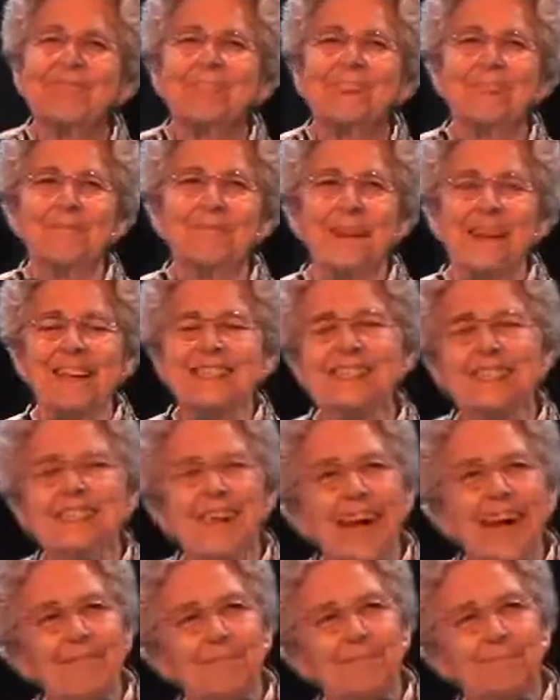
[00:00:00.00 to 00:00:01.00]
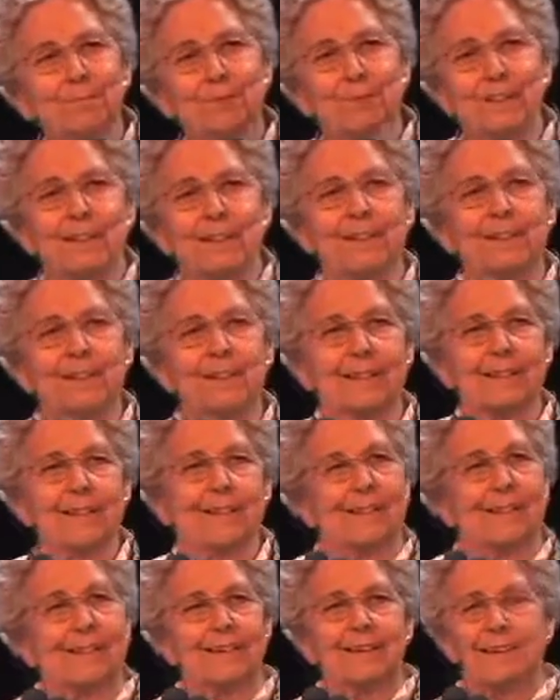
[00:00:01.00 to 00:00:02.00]
card on my on
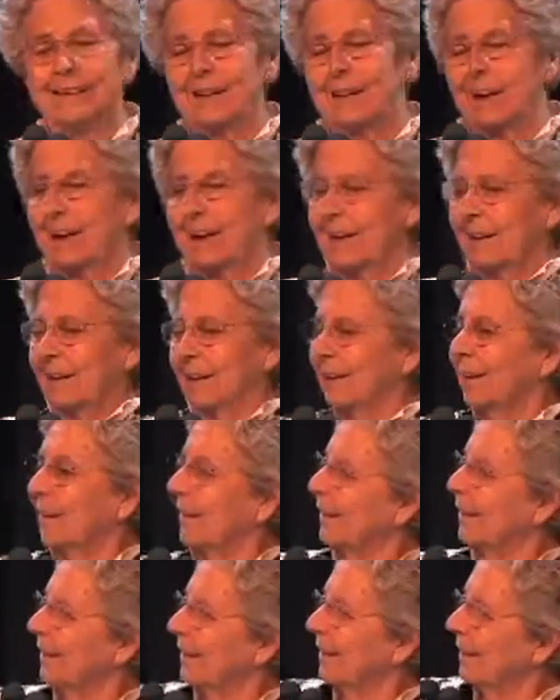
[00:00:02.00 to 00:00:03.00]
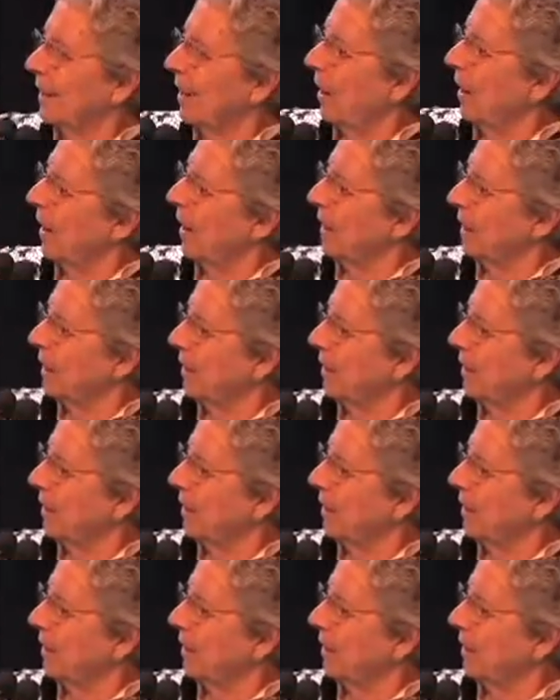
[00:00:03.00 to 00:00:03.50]
my computer uh,